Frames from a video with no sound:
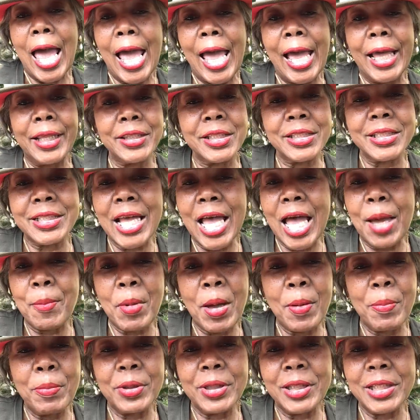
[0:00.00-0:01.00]
At the
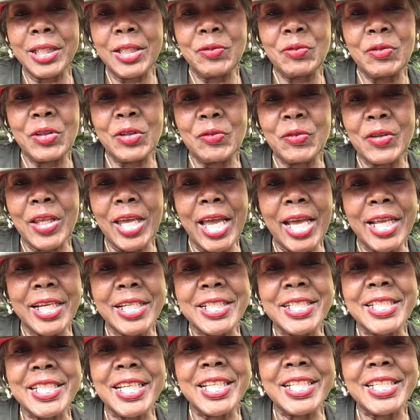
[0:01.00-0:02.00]
time, I believed if they
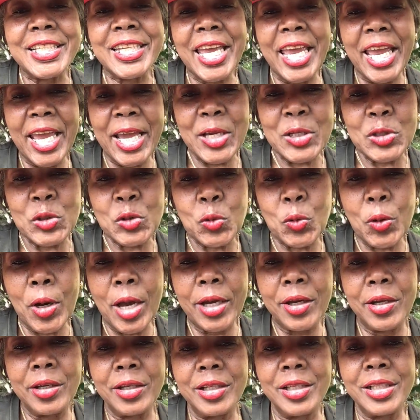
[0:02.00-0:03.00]
had said cancer,
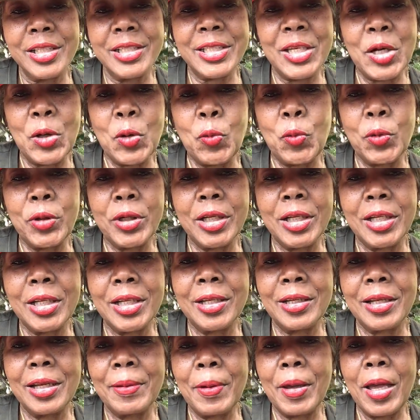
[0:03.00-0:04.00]
I could have dealt with
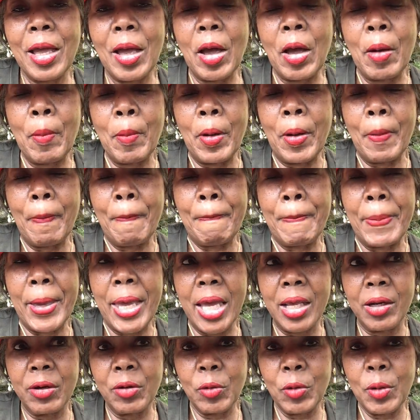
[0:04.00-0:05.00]
it
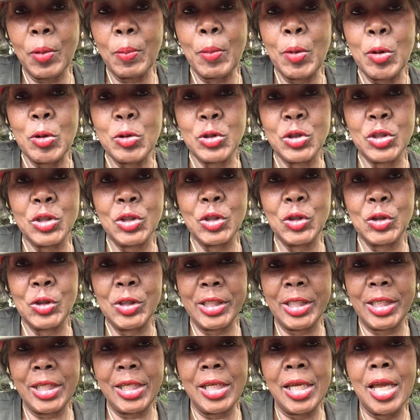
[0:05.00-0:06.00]
better
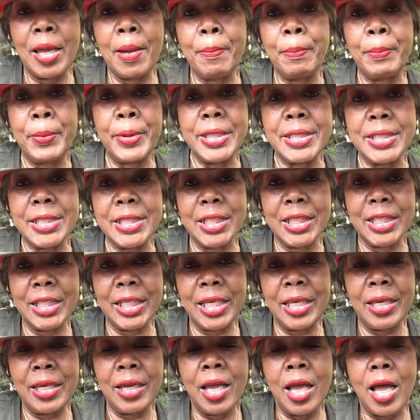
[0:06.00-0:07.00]
emotionally,
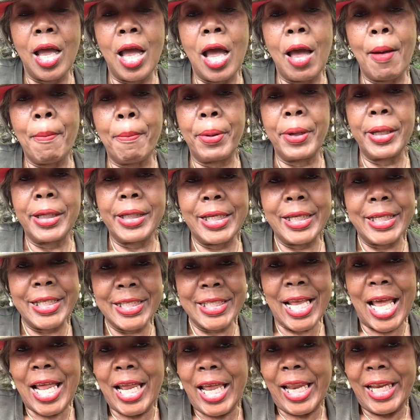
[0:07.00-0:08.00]
mentally, but
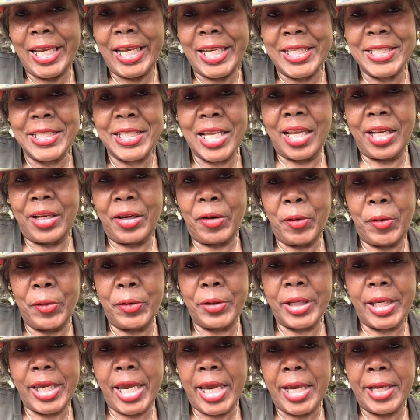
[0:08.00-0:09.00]
because at least I'd
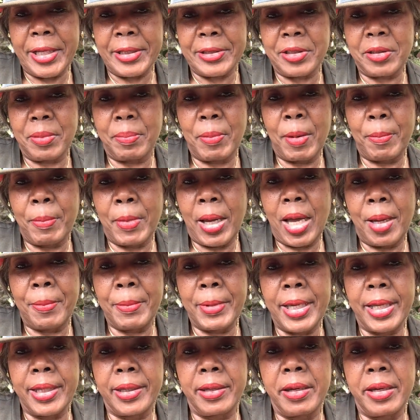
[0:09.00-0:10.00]
heard of cancer. My mom
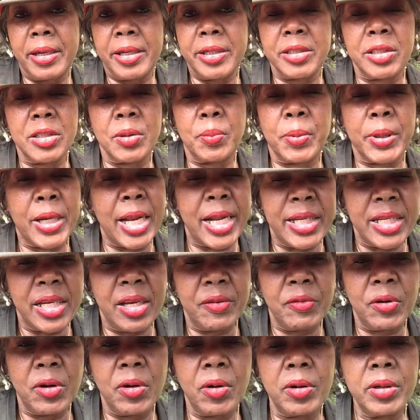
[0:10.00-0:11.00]
had cancer, but I
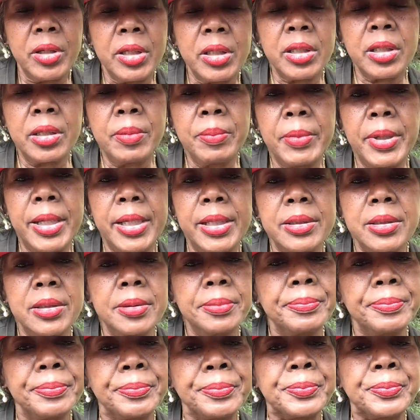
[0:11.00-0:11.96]
never heard of MS.